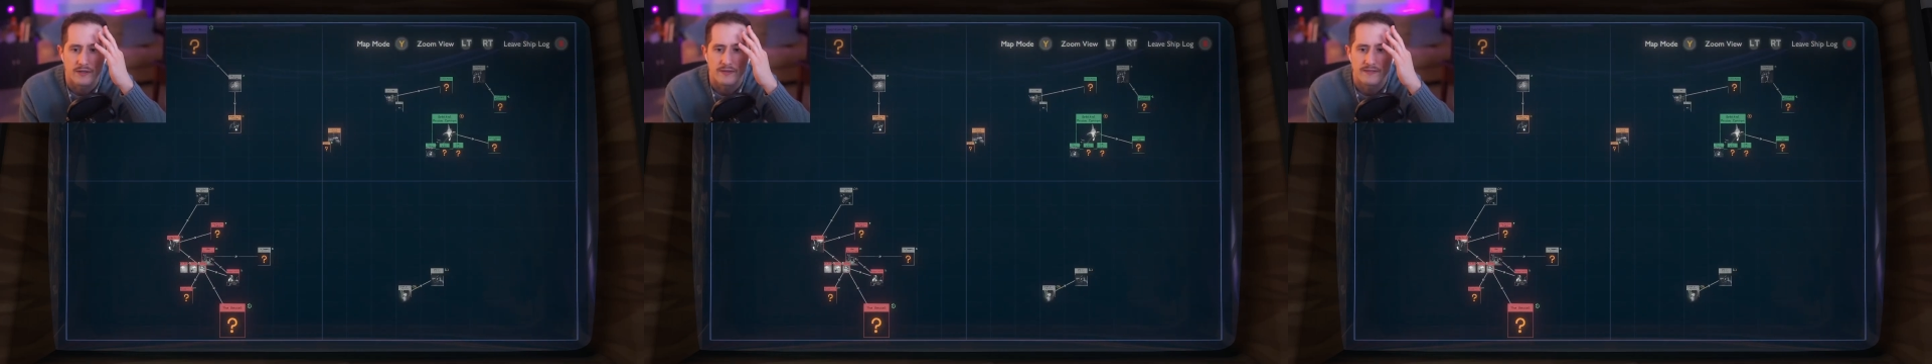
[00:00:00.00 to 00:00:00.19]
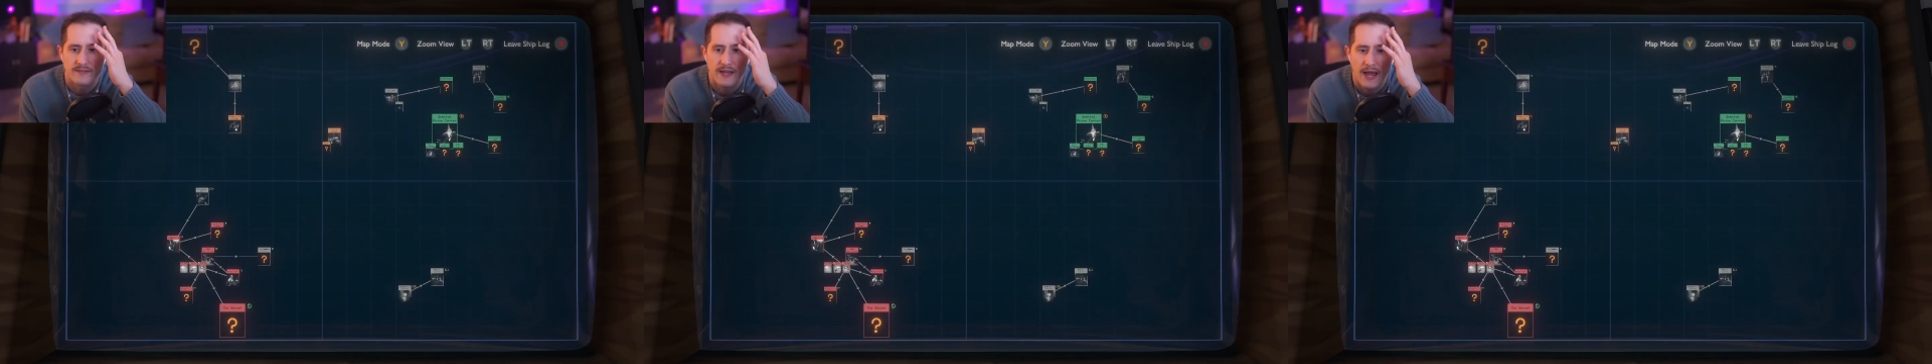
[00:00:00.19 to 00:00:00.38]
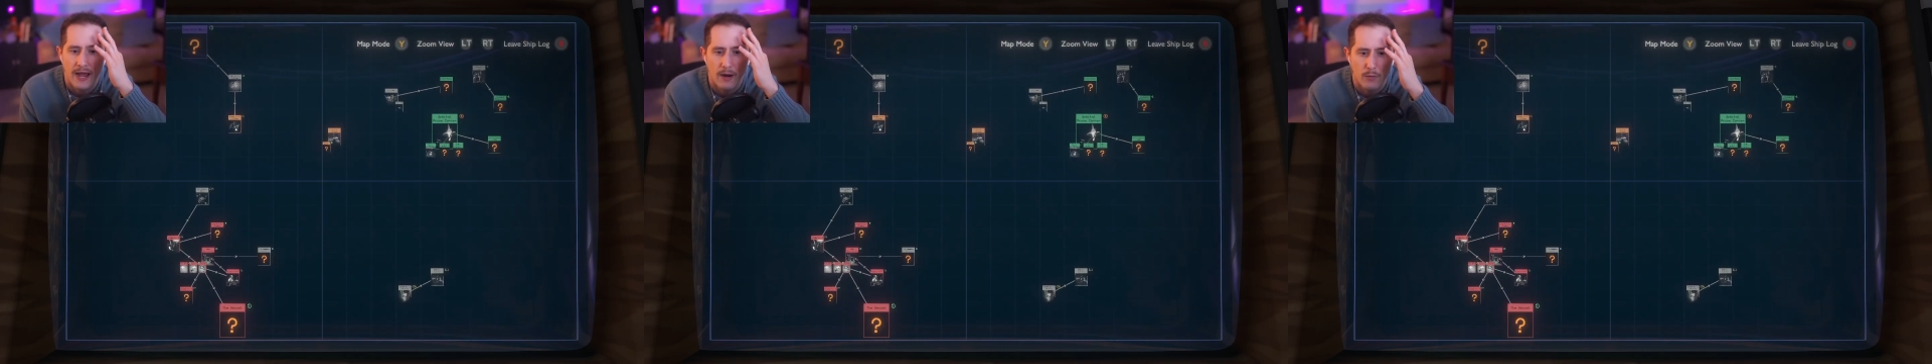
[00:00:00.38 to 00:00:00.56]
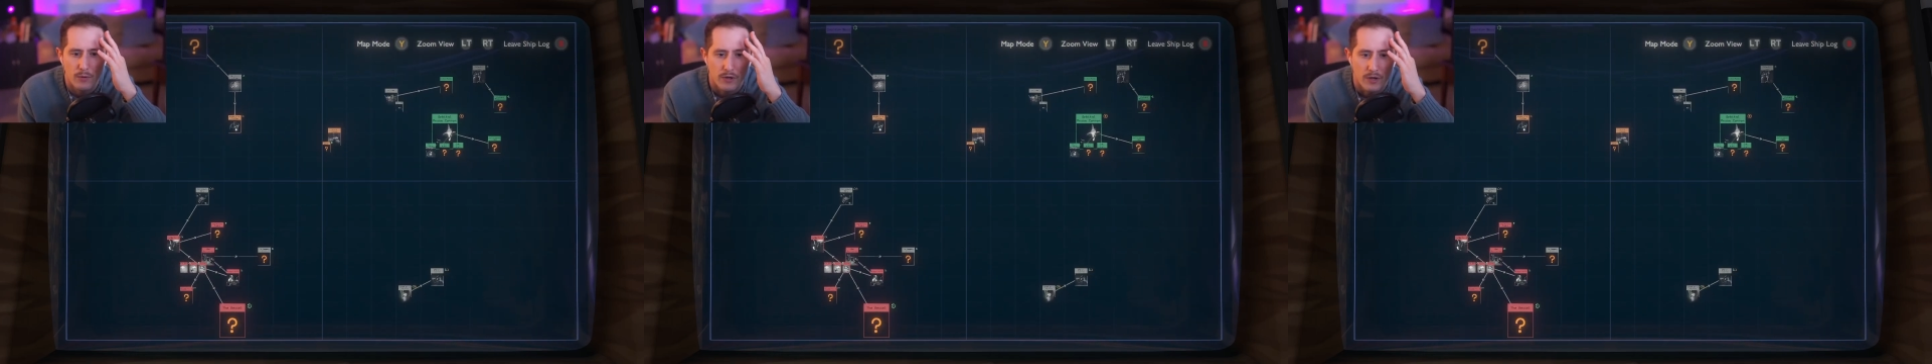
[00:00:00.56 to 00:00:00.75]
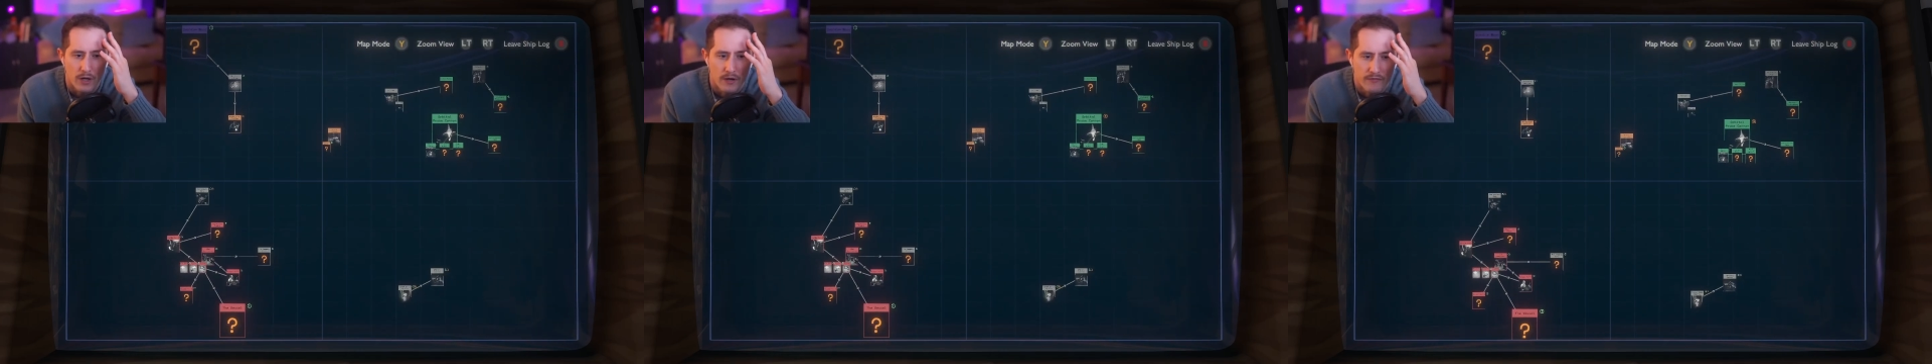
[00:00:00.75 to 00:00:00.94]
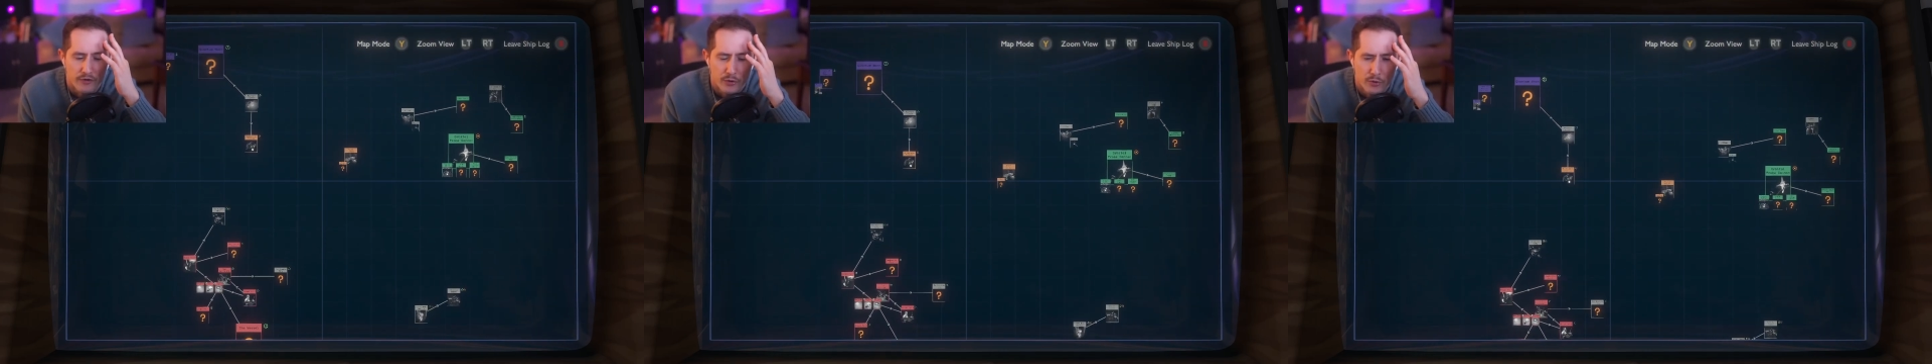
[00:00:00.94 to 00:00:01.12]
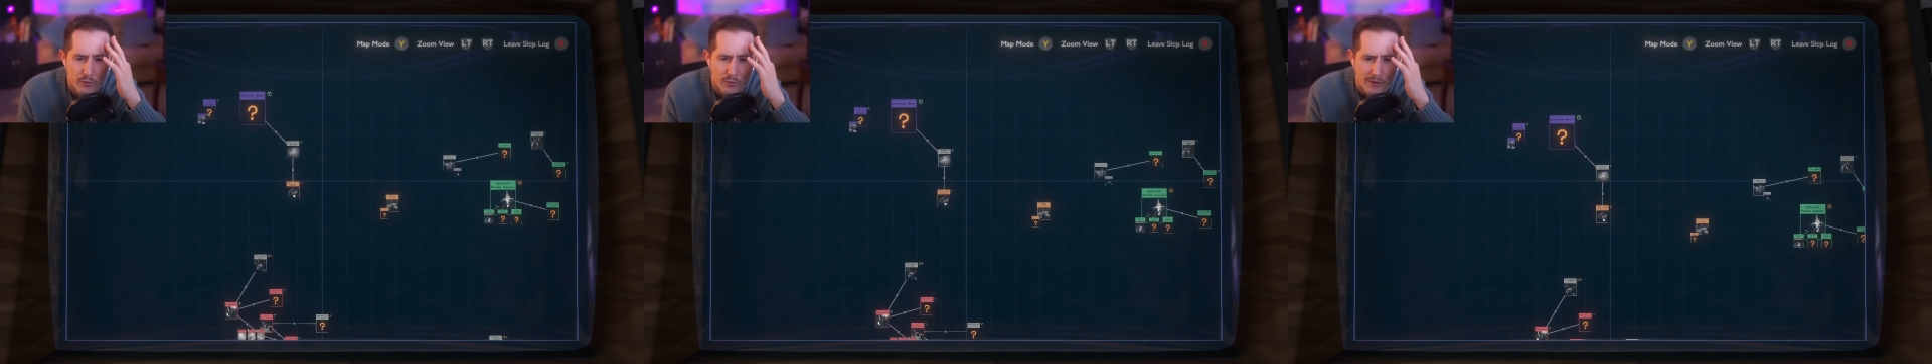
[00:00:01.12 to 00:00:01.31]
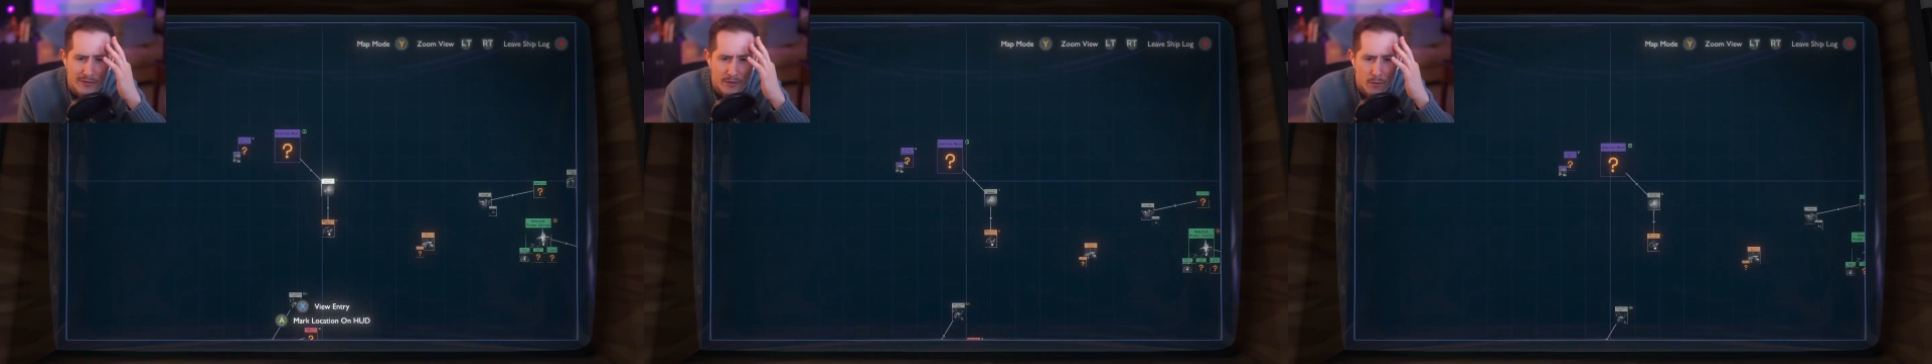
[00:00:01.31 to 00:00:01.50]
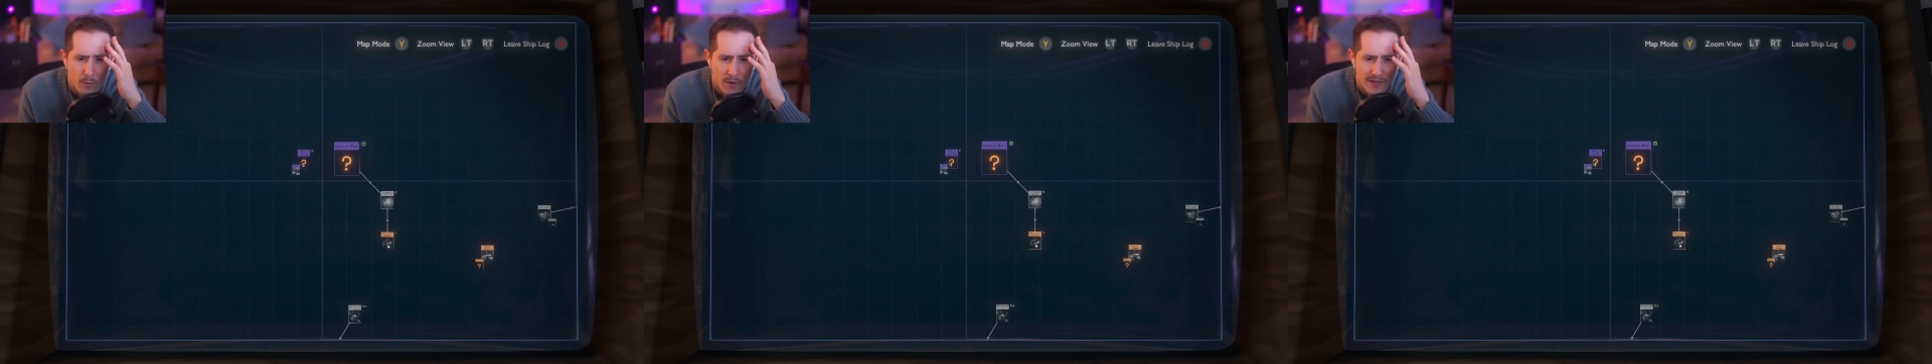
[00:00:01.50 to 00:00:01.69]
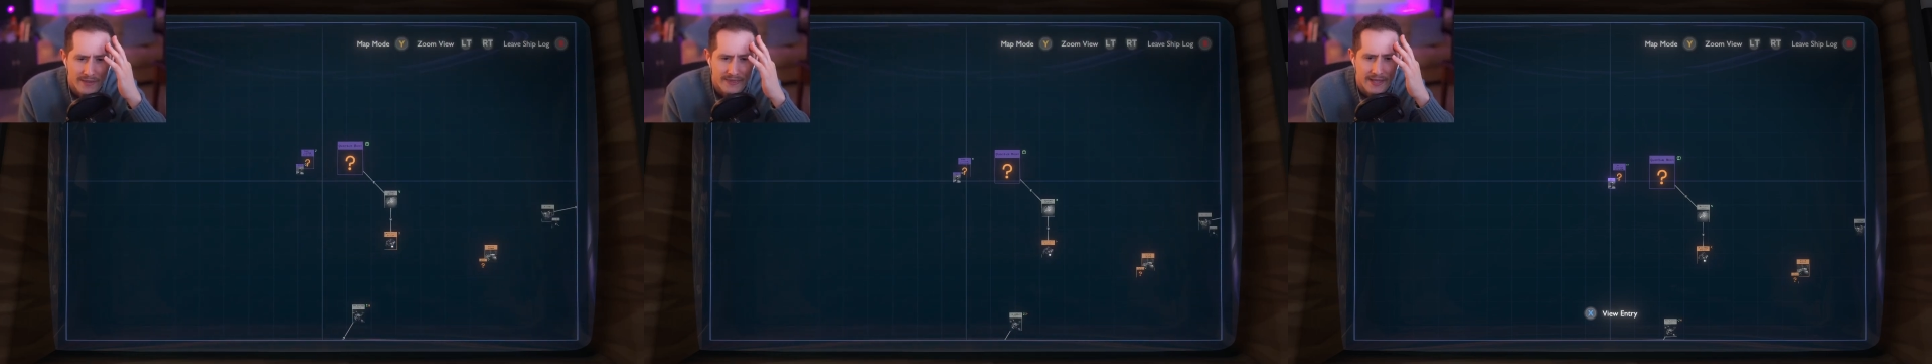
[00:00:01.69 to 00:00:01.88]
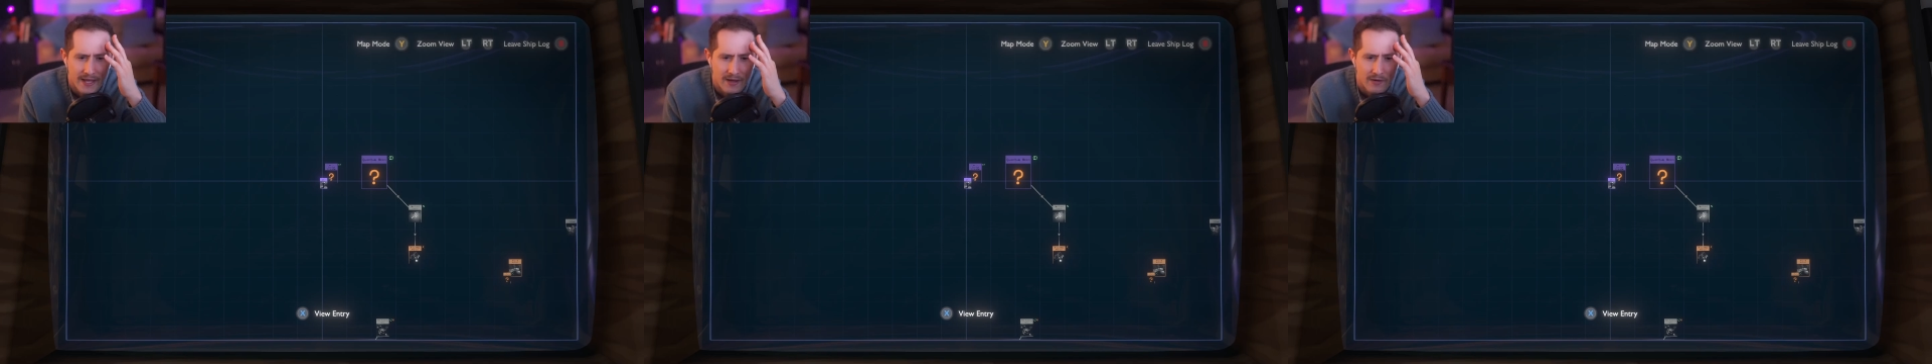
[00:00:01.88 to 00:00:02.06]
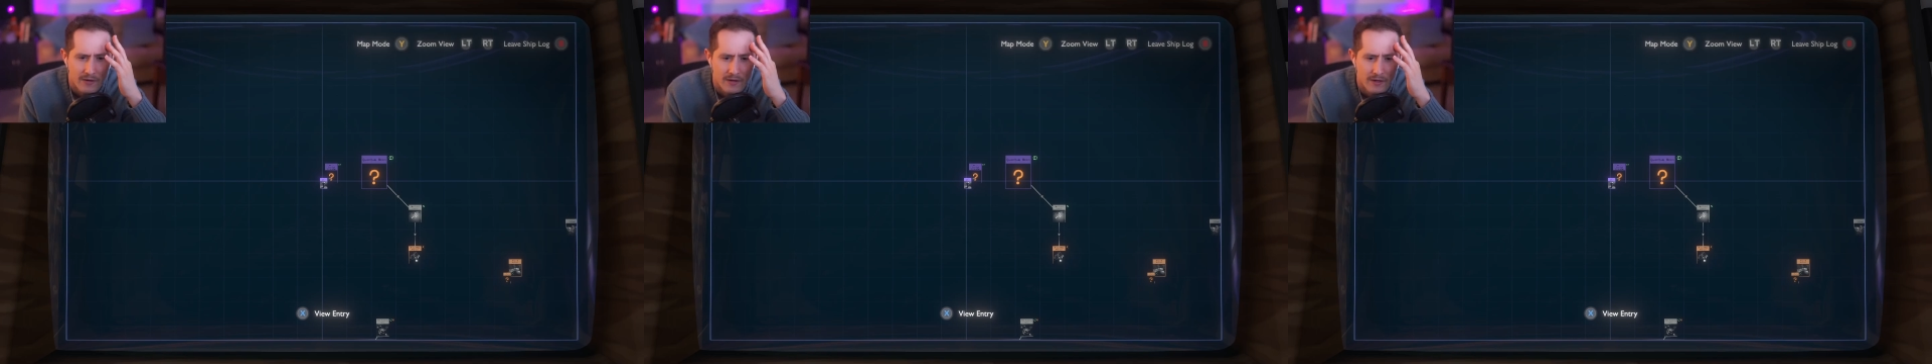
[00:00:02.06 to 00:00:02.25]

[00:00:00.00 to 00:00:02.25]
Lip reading: tower of who and the what now?